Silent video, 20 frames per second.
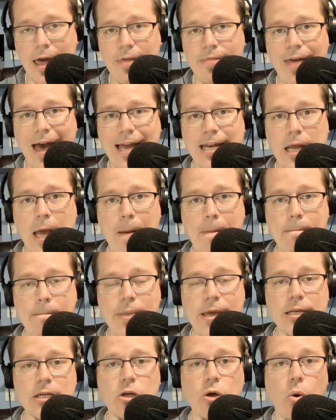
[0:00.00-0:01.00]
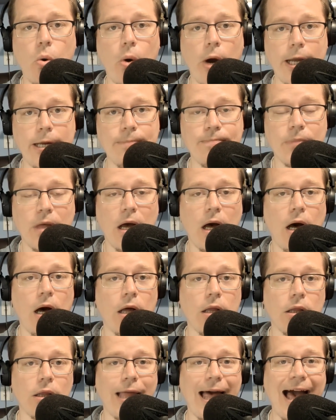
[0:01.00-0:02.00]
that Bitcoin
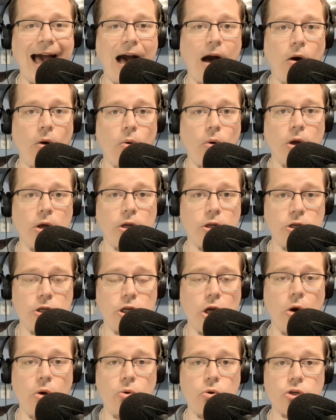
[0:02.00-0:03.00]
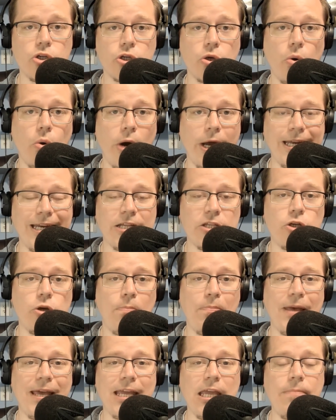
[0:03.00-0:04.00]
allow Dogecoin to
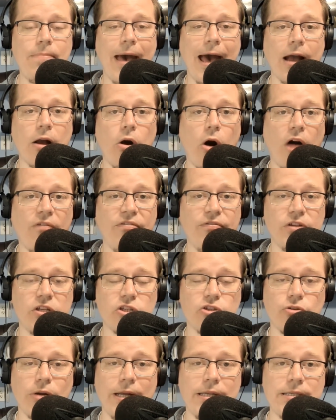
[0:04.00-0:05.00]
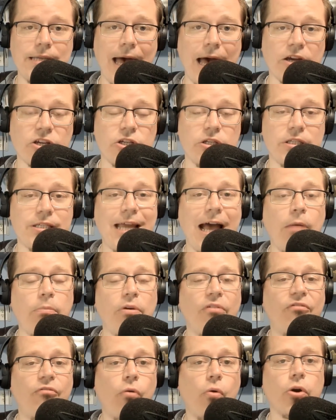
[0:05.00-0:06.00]
piggyback off of its transactions. Now,
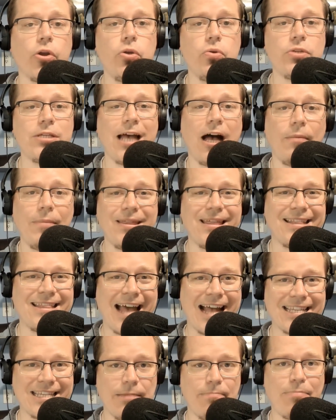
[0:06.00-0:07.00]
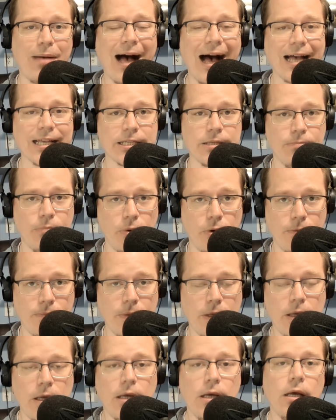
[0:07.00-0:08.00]
before you tell me that that's impossible,
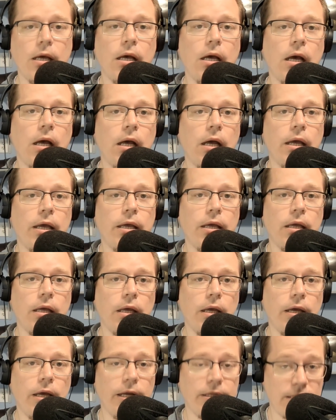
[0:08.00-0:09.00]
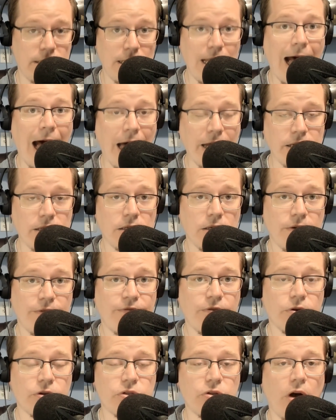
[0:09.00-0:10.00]
it's not,
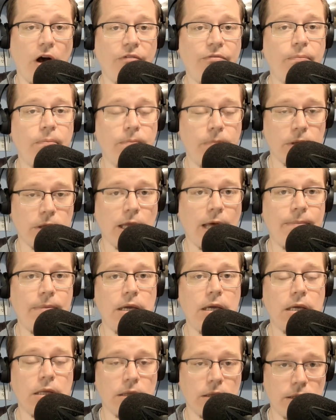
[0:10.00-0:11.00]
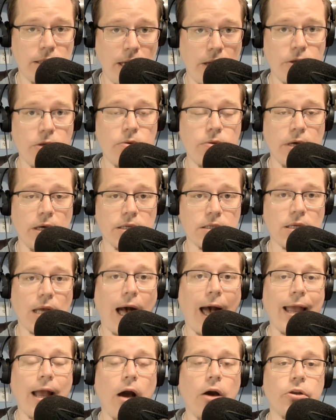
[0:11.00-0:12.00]
first off, but let me tell you this.
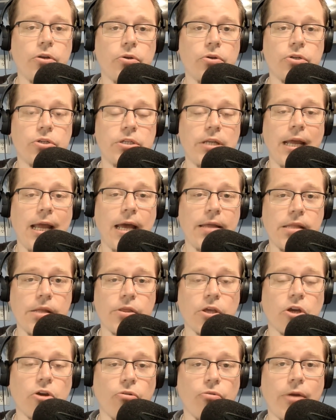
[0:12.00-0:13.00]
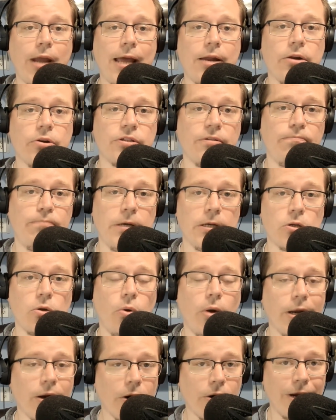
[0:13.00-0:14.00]
I understand that the creators of
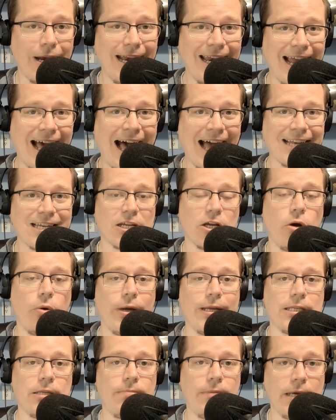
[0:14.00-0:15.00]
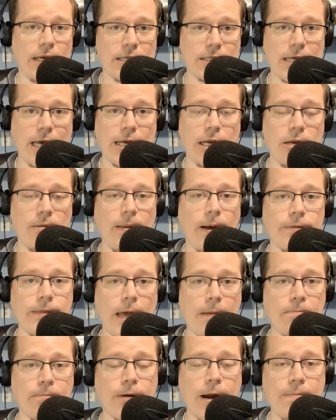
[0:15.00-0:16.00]
Bitcoin are not going to be excited about
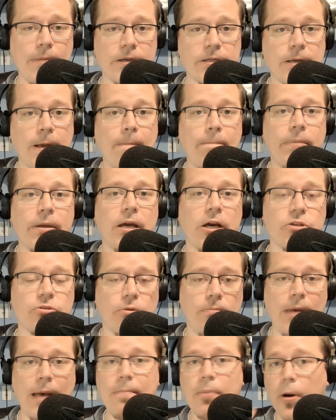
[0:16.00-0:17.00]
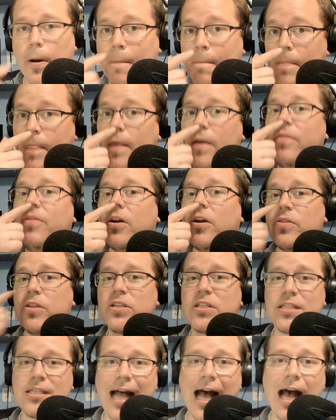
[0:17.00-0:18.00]
that premise because remember, they're the
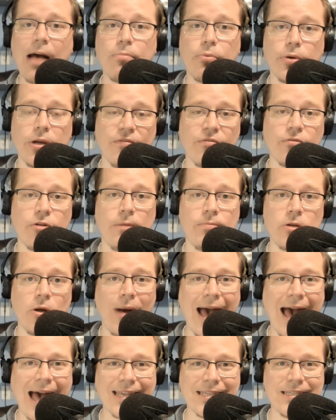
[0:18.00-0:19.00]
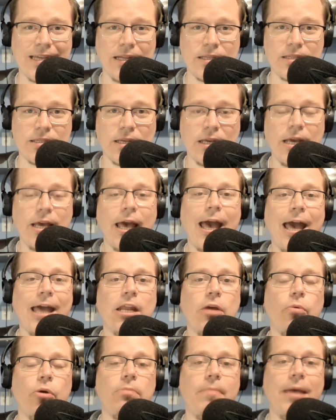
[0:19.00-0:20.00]
snobbery of crypto assets. And
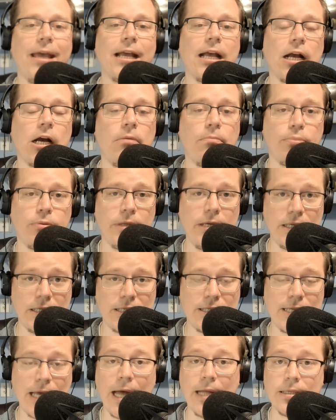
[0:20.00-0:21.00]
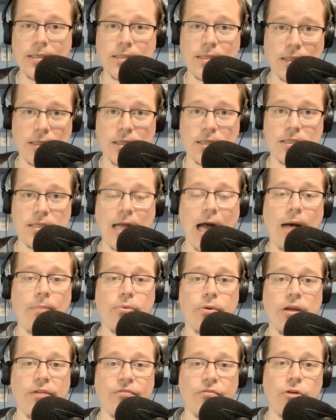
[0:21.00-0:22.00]
it would make complete sense that the
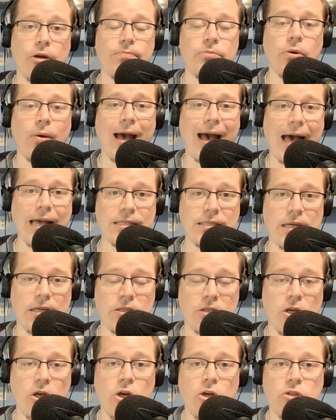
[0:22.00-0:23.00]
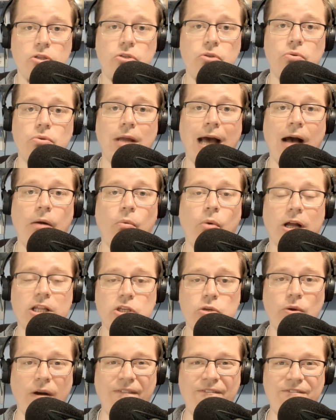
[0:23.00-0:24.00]
snobbery of crypto assets do not want
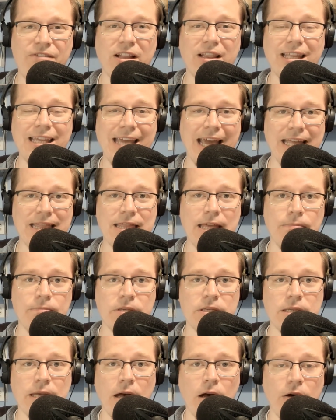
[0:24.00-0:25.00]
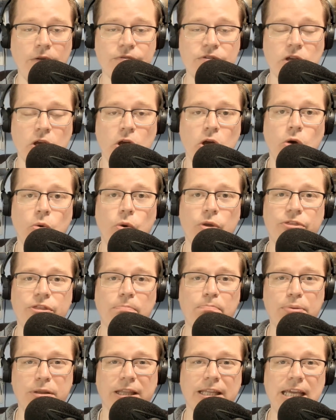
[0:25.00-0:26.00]
to affiliate themselves with the
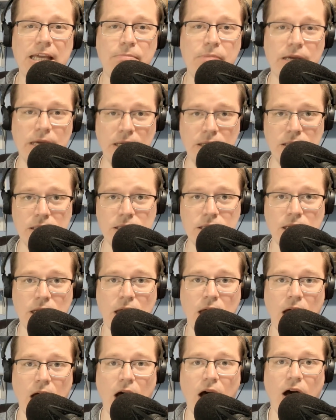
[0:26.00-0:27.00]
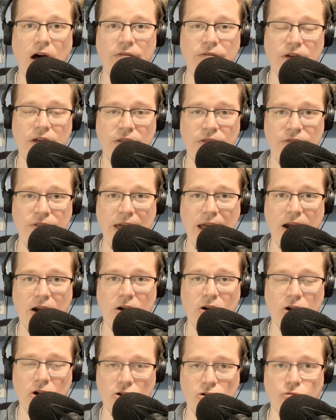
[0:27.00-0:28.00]
plebeians of
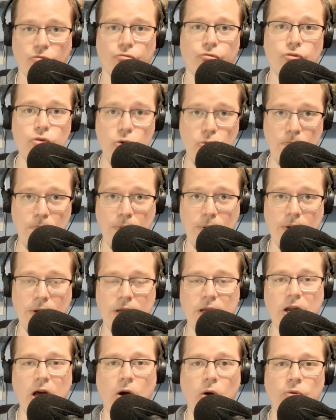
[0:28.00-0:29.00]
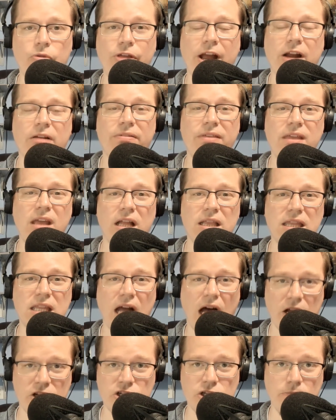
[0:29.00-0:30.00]
their group. You know, they're the
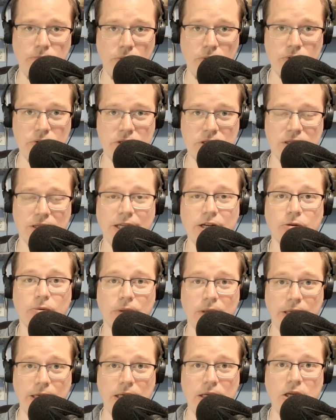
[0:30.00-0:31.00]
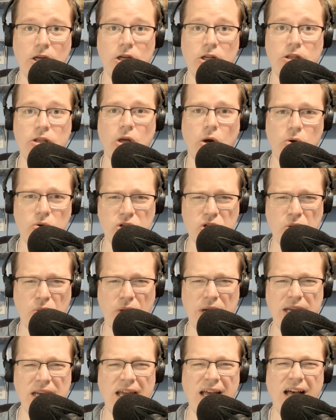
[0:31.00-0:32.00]
untouchables, literally.
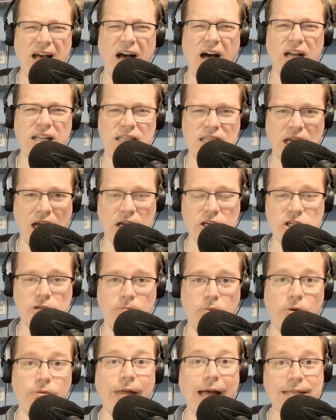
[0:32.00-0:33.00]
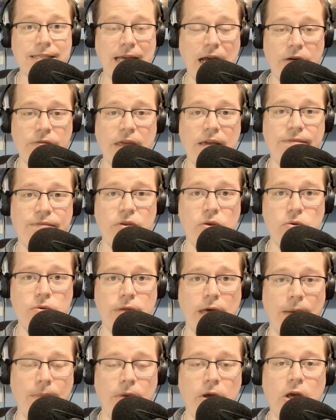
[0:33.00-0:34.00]
Dogecoin, untouchable. That's how they view
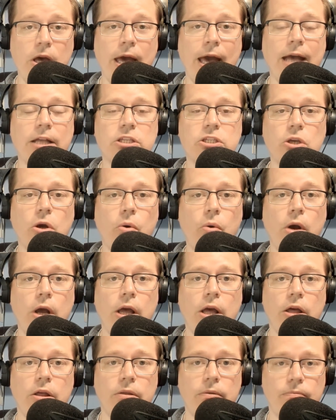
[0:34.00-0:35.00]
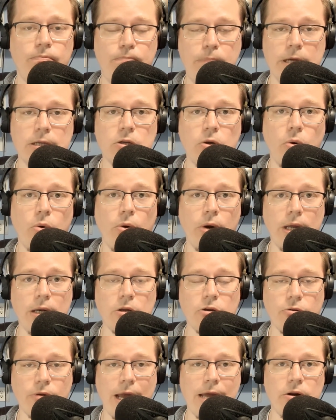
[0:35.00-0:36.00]
them. And so Bitcoin
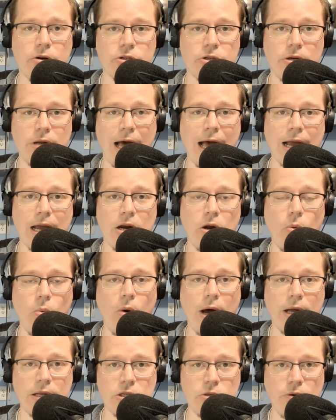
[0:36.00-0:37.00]
creators are not going to want